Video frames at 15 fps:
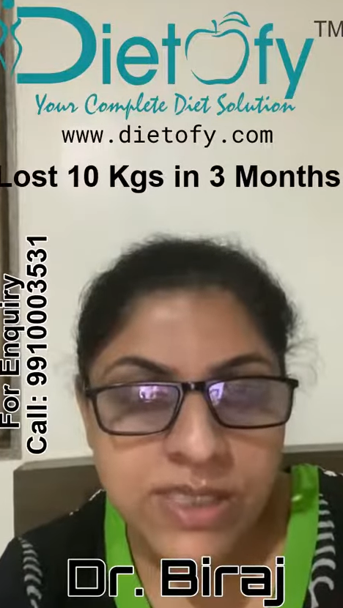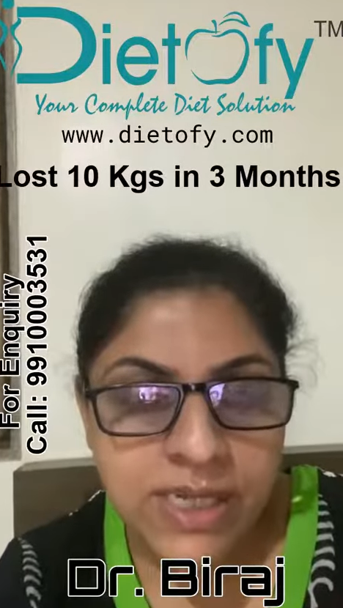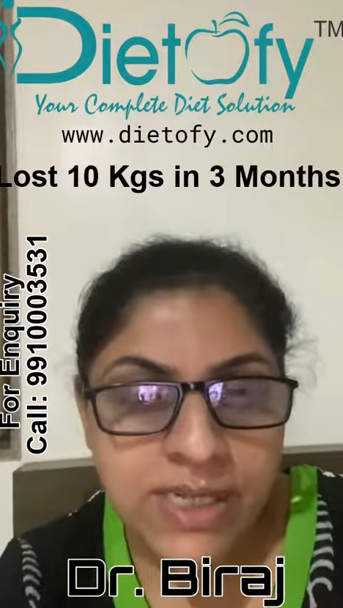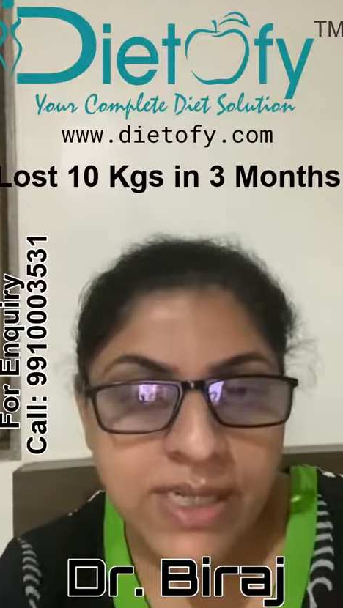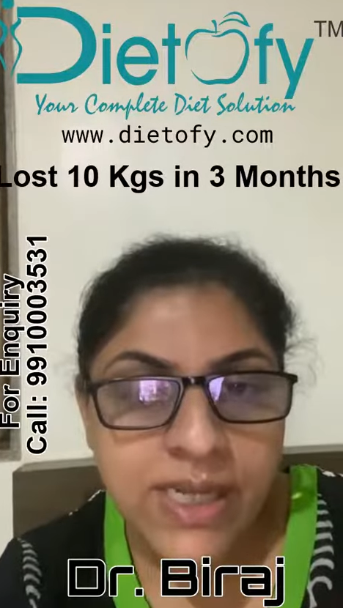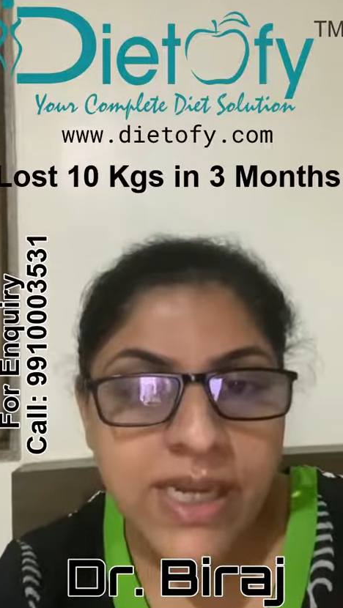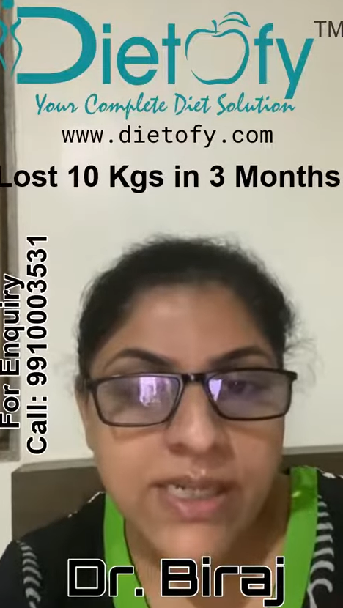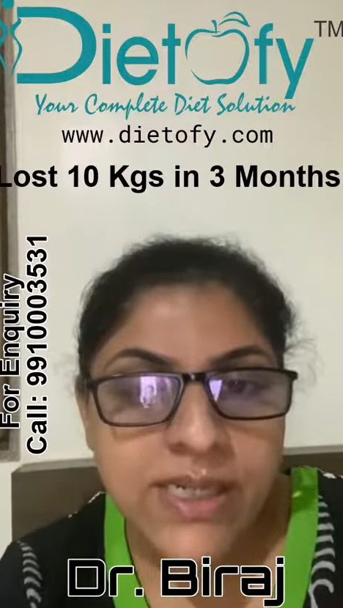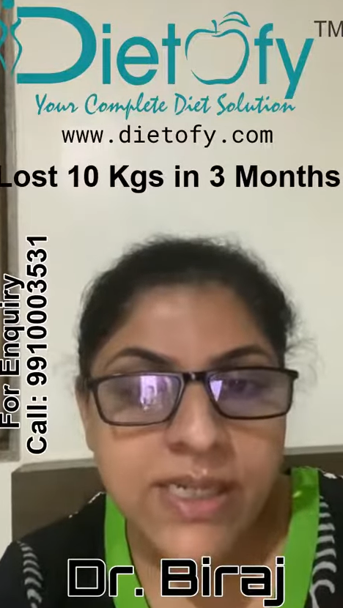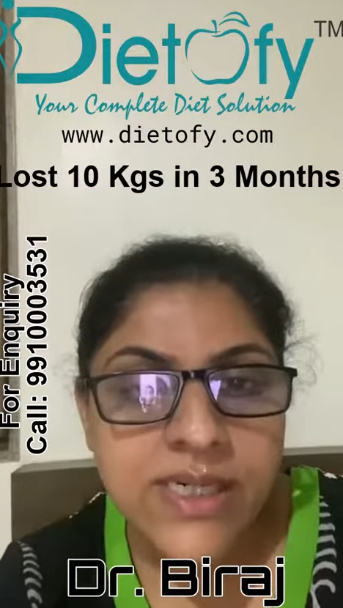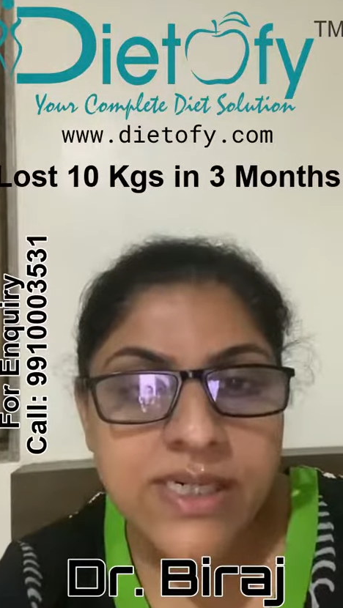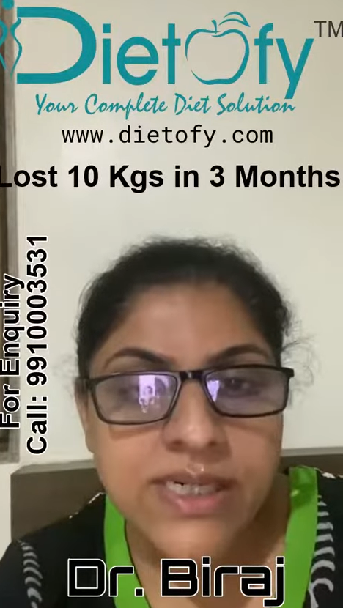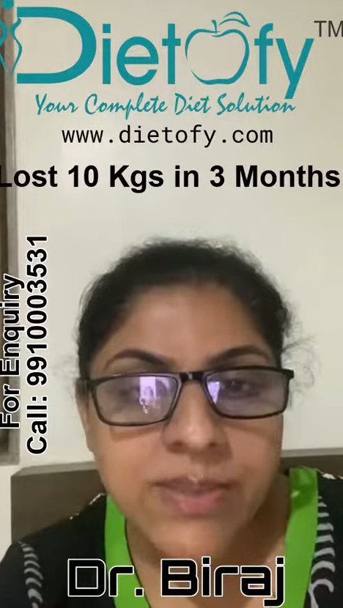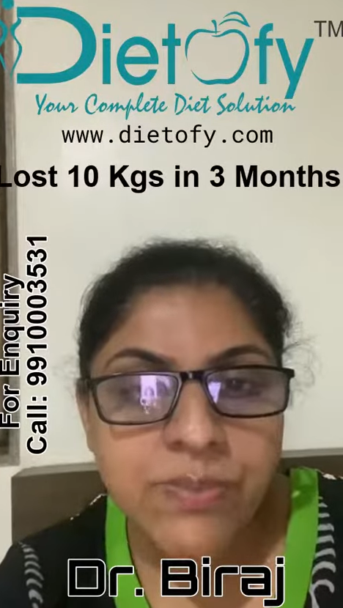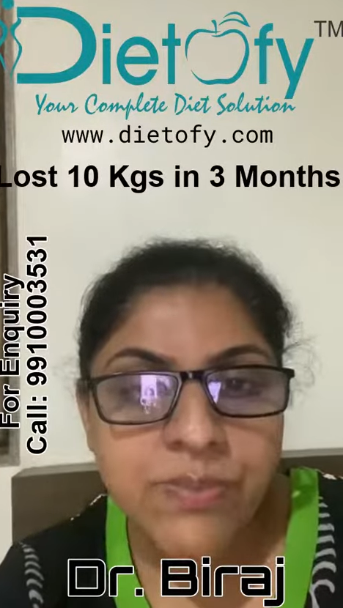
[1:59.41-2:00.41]
Kanika and her
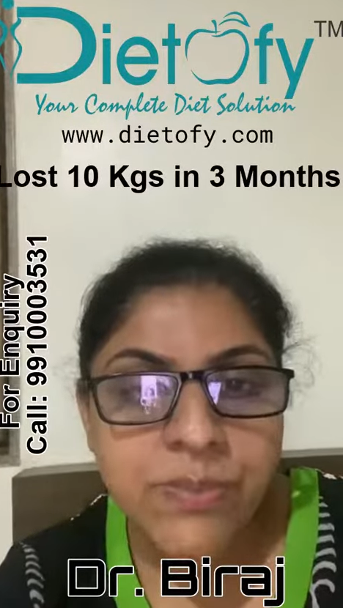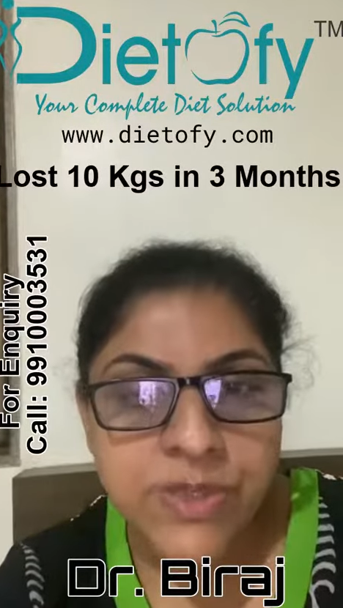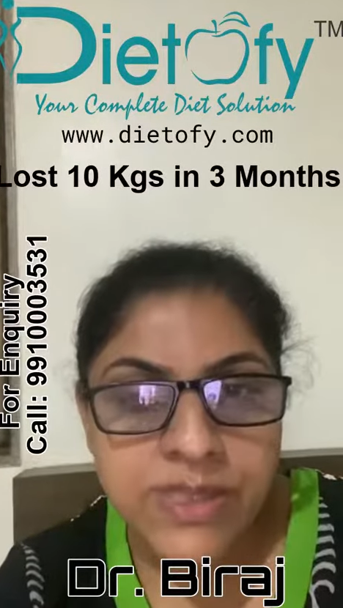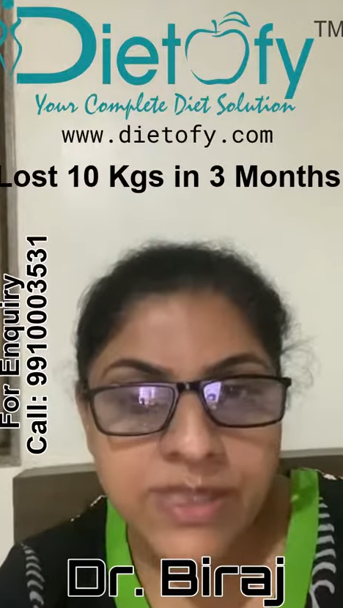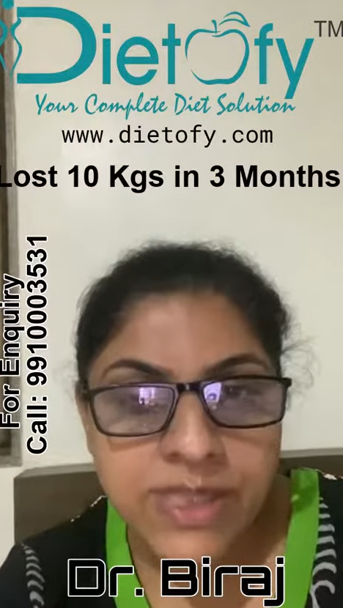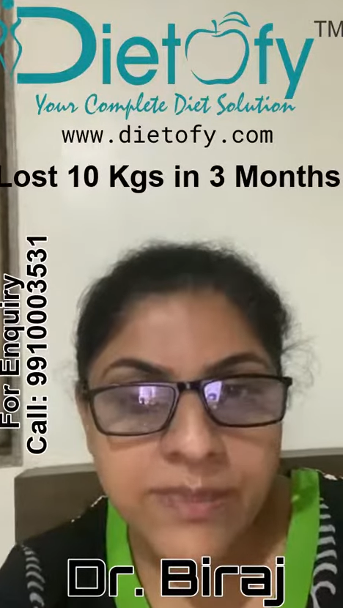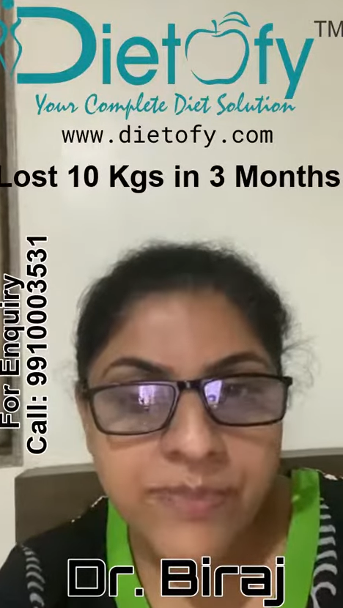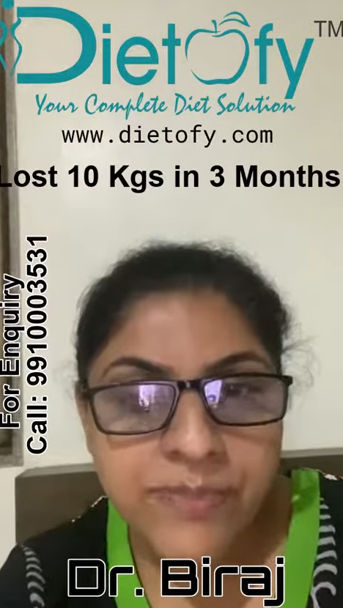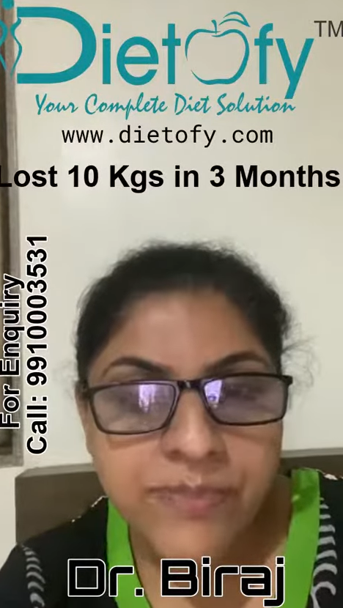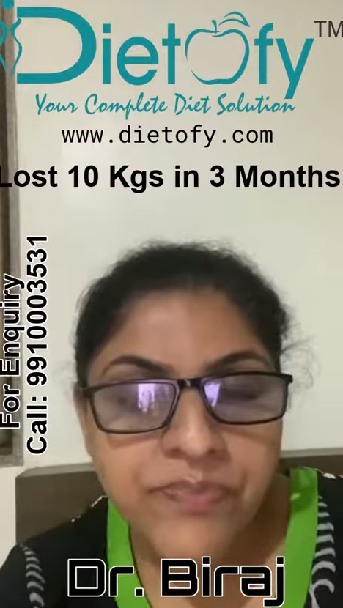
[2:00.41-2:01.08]
team puts in.